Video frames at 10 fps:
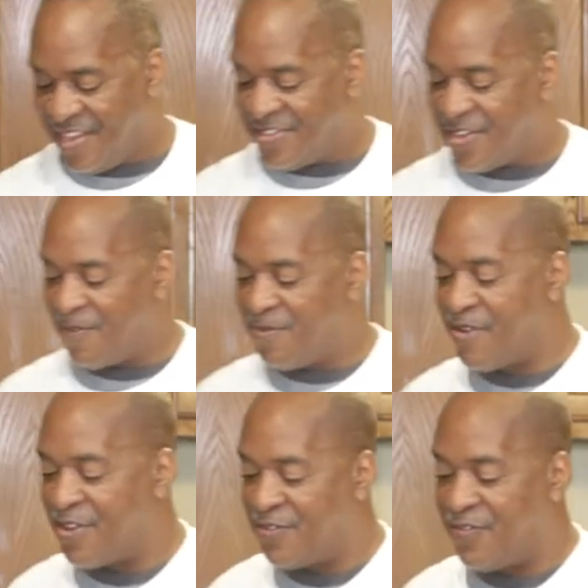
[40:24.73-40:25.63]

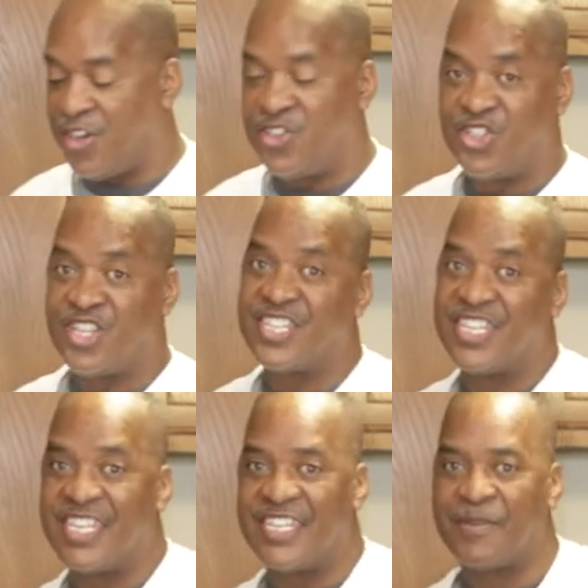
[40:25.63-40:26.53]
Self-preservation
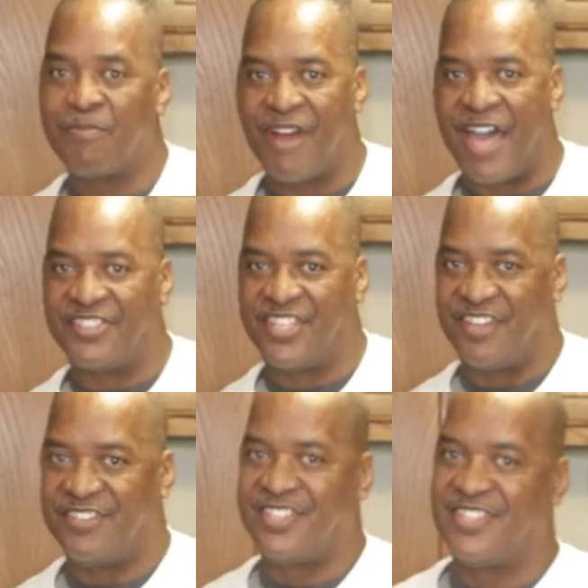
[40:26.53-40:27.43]
is a
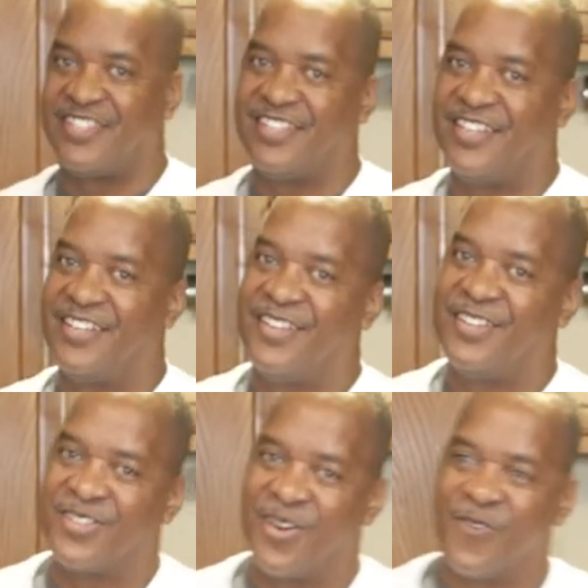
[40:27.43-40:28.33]
process.
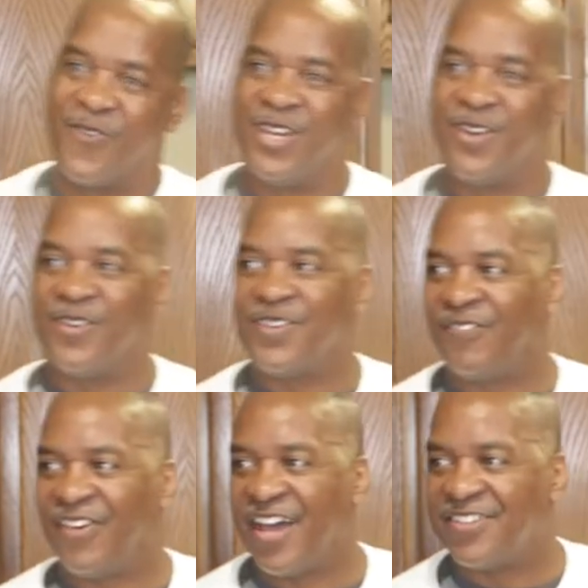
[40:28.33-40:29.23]
So we know it's a
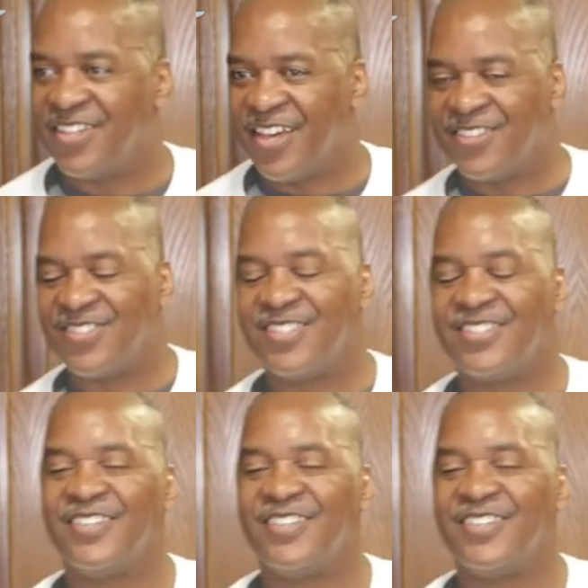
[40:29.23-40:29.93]
process.